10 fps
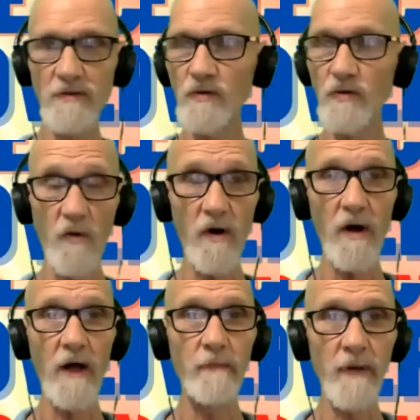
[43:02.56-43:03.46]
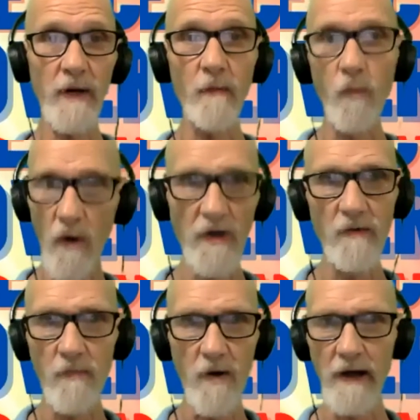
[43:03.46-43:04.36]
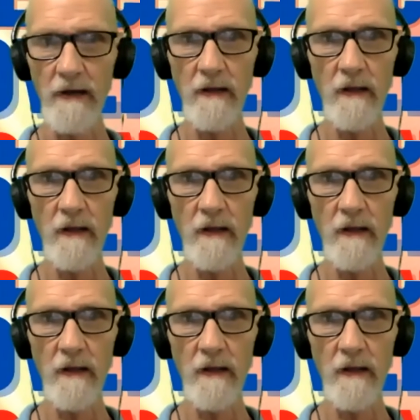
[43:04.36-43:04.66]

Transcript: store and pick up Wonder Bread,